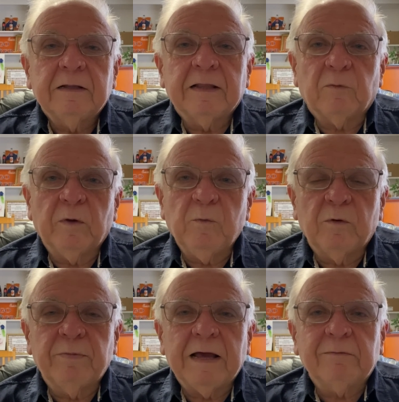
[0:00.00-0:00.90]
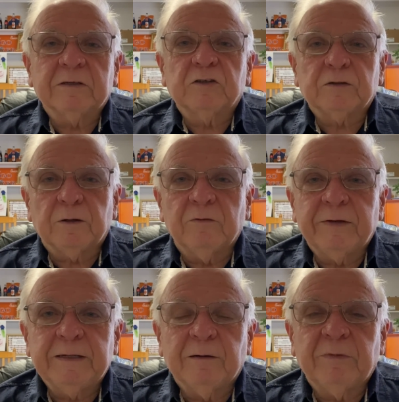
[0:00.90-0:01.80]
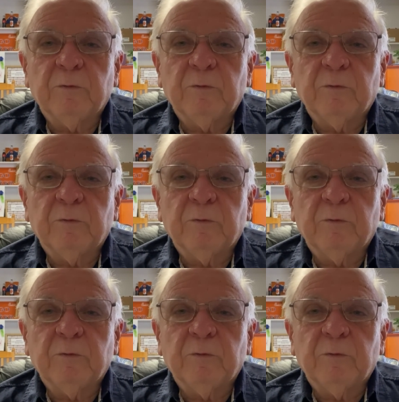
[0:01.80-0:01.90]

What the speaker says: that we would be able to serve him,